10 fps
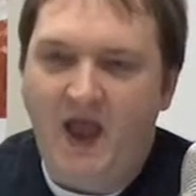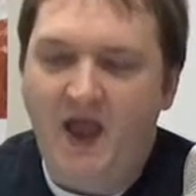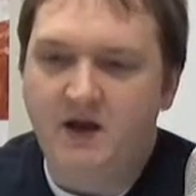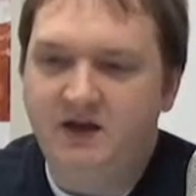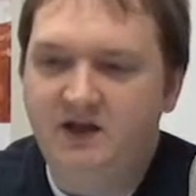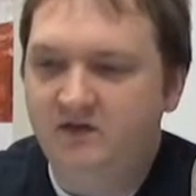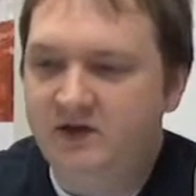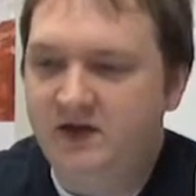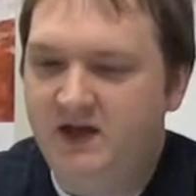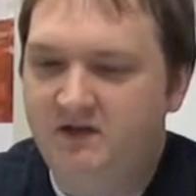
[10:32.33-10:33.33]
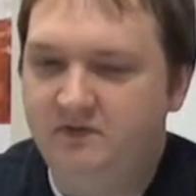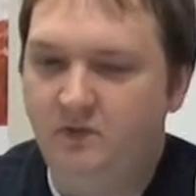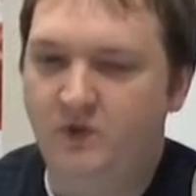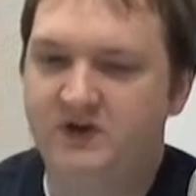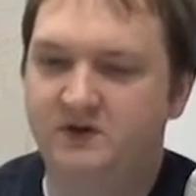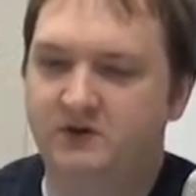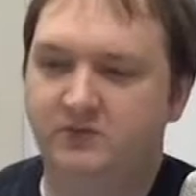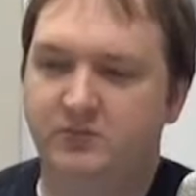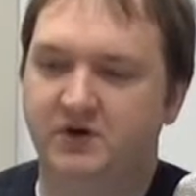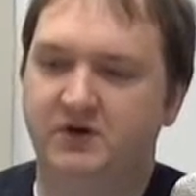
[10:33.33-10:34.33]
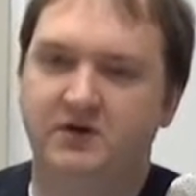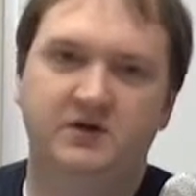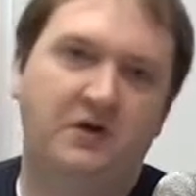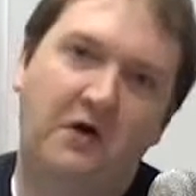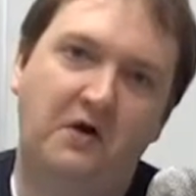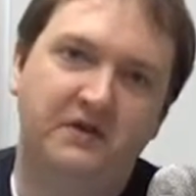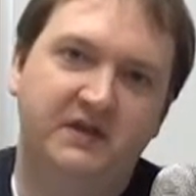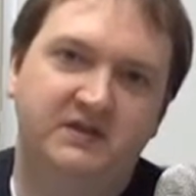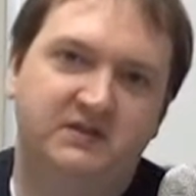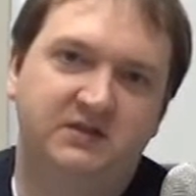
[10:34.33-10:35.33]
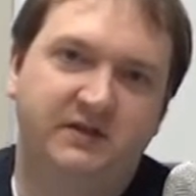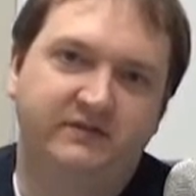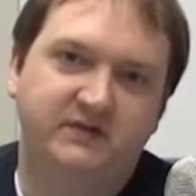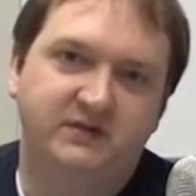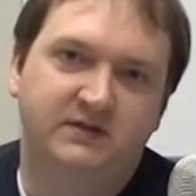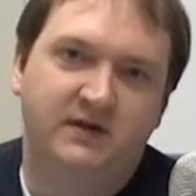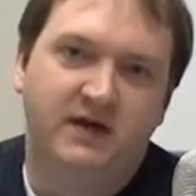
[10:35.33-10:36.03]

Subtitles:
And even if we do book all these shifts